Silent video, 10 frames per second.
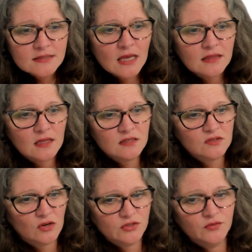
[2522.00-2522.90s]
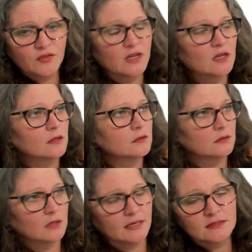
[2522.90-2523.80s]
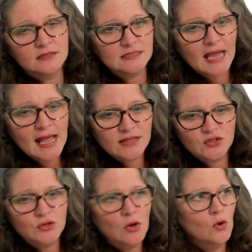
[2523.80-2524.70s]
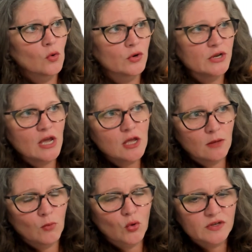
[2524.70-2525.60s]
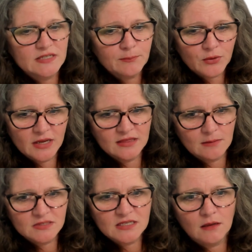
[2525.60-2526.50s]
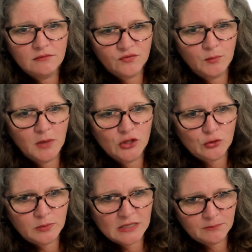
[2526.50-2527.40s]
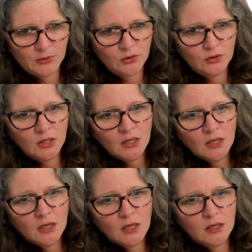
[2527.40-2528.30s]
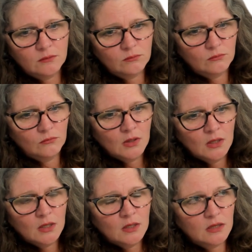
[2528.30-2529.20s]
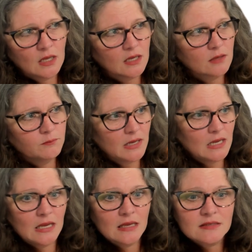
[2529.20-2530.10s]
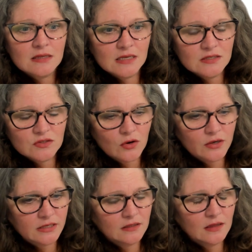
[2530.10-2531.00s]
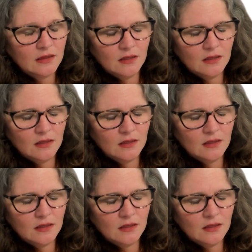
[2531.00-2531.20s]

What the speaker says: is that they'll start to feel like detached or numb or separate themselves from other people. Um, they could be easily startled.